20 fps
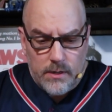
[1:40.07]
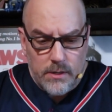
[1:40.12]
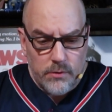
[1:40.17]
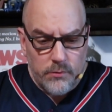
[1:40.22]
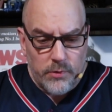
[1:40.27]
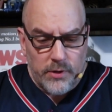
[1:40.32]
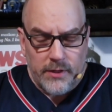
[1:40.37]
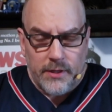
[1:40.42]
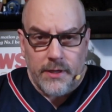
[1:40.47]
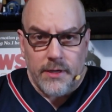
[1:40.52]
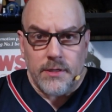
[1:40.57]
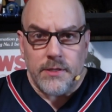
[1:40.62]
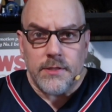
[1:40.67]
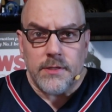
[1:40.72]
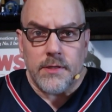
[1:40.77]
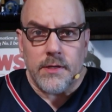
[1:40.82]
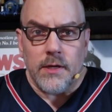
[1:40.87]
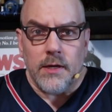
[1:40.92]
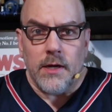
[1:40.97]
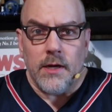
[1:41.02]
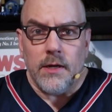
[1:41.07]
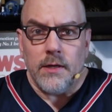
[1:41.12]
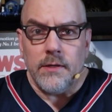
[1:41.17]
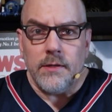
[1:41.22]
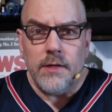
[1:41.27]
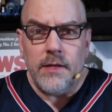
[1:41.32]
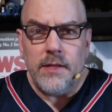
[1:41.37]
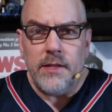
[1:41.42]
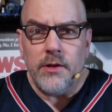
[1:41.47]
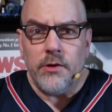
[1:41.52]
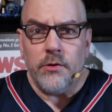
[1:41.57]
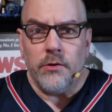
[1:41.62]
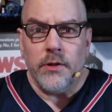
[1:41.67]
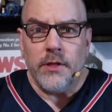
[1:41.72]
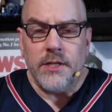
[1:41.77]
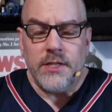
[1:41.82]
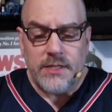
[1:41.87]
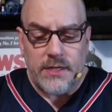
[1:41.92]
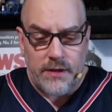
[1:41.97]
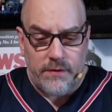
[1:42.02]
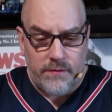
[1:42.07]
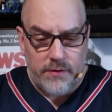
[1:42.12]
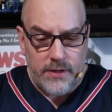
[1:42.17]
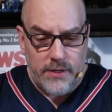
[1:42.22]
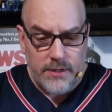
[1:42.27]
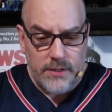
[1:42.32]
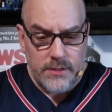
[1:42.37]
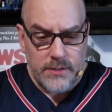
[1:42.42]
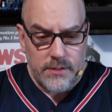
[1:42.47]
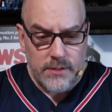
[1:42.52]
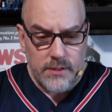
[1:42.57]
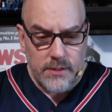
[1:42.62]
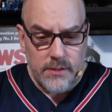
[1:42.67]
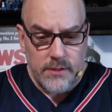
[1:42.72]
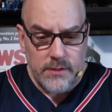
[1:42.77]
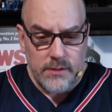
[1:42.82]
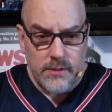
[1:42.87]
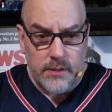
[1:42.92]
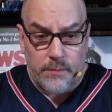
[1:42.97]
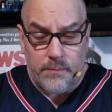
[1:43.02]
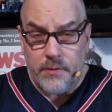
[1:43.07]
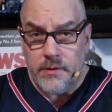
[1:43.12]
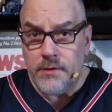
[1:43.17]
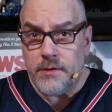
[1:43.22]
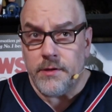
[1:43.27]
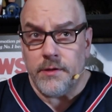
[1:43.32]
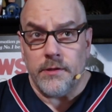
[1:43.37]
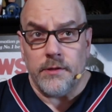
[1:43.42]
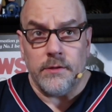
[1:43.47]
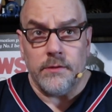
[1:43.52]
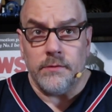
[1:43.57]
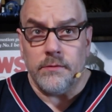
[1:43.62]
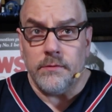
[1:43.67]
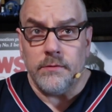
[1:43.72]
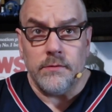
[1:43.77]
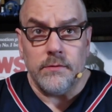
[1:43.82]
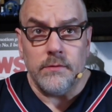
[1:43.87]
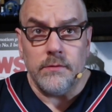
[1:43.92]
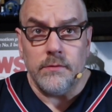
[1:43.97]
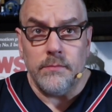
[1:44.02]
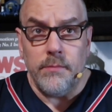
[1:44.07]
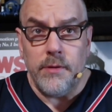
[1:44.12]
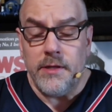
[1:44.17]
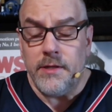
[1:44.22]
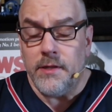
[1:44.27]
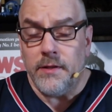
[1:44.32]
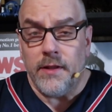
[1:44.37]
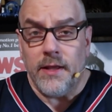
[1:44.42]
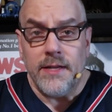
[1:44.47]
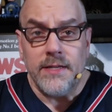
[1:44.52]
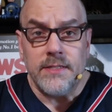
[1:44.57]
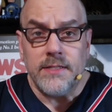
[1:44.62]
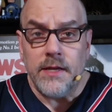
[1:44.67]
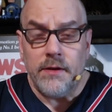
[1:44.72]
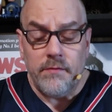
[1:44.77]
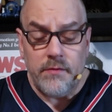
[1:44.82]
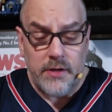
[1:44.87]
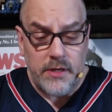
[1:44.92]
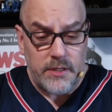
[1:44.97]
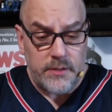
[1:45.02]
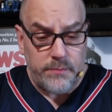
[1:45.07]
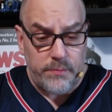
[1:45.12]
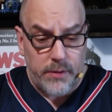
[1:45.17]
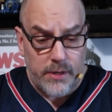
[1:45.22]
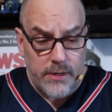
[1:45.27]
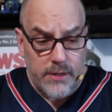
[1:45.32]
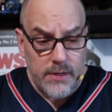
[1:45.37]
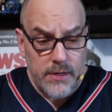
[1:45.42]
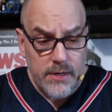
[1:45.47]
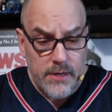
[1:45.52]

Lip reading: released in the early 70s up until mid to late 70s. But